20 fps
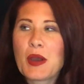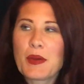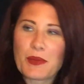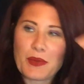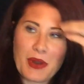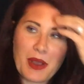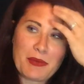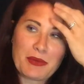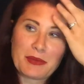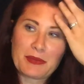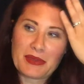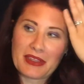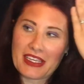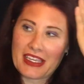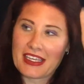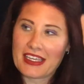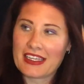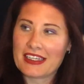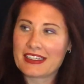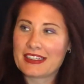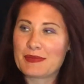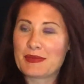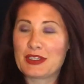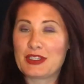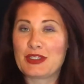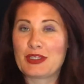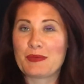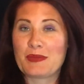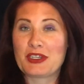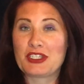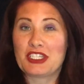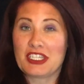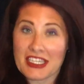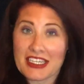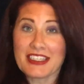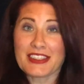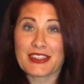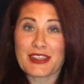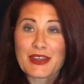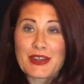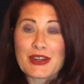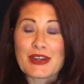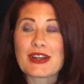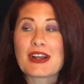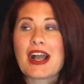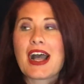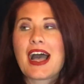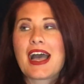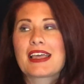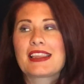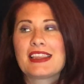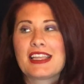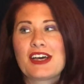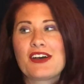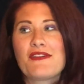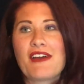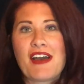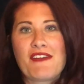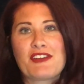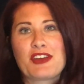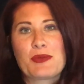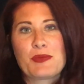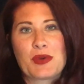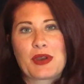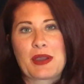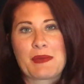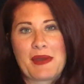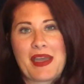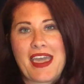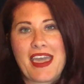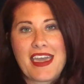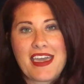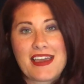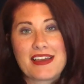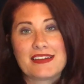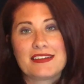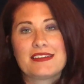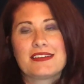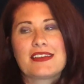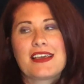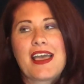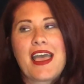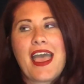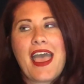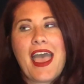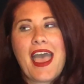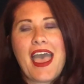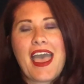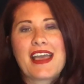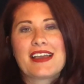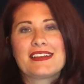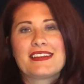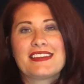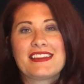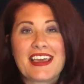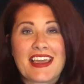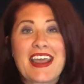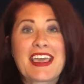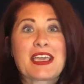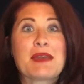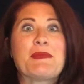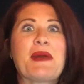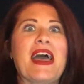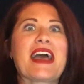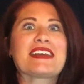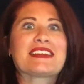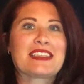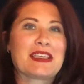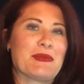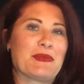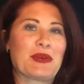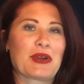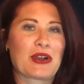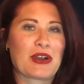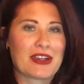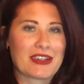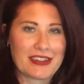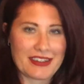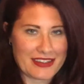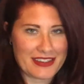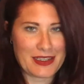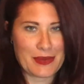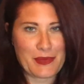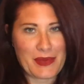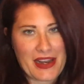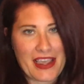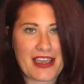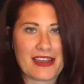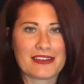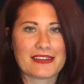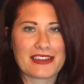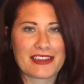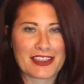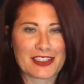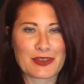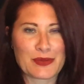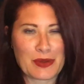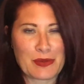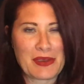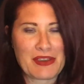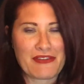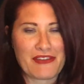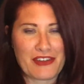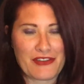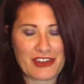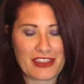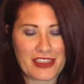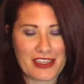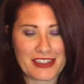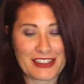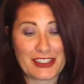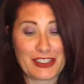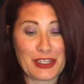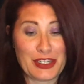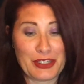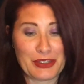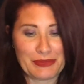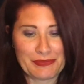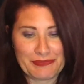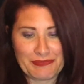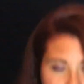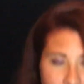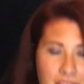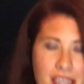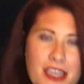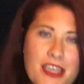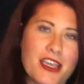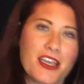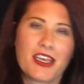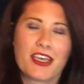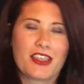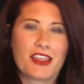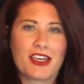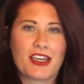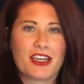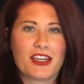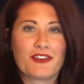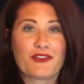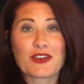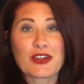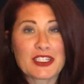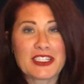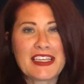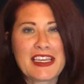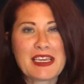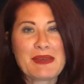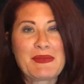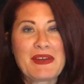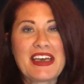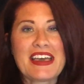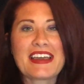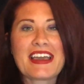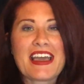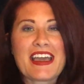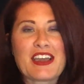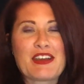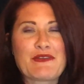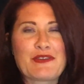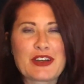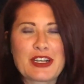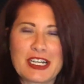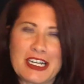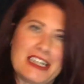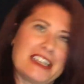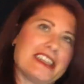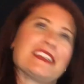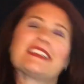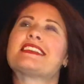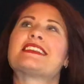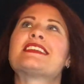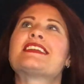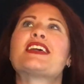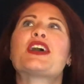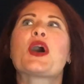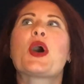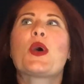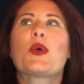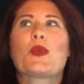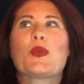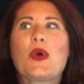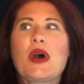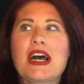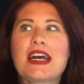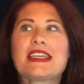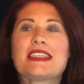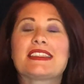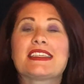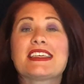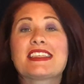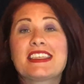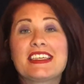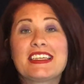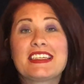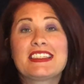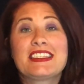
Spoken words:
probably be so much easier. I love having a book in my hand, and then I can pass that book on to somebody else. Like, that's one of my favorite things to do. The first handbag I ever got was the